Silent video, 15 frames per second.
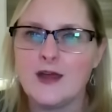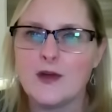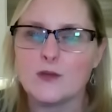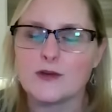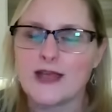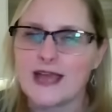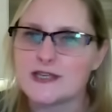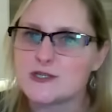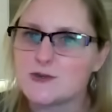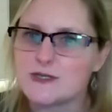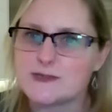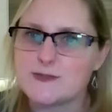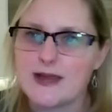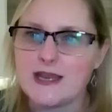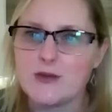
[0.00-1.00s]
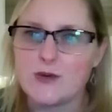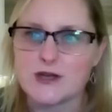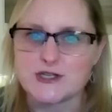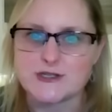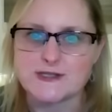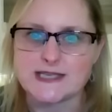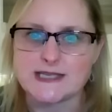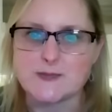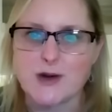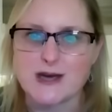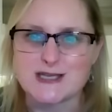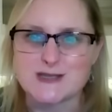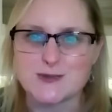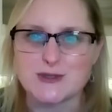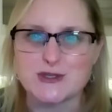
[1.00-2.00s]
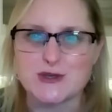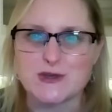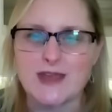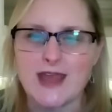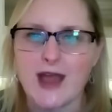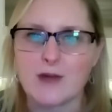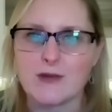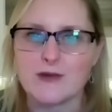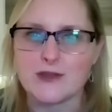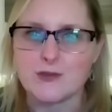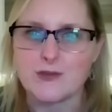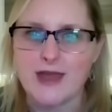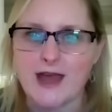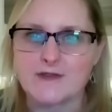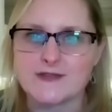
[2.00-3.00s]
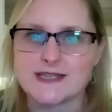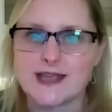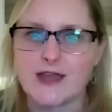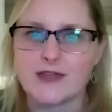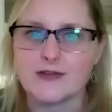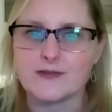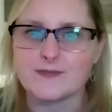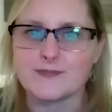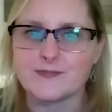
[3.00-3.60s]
We'll get to as many questions as possible during the hour that we have together.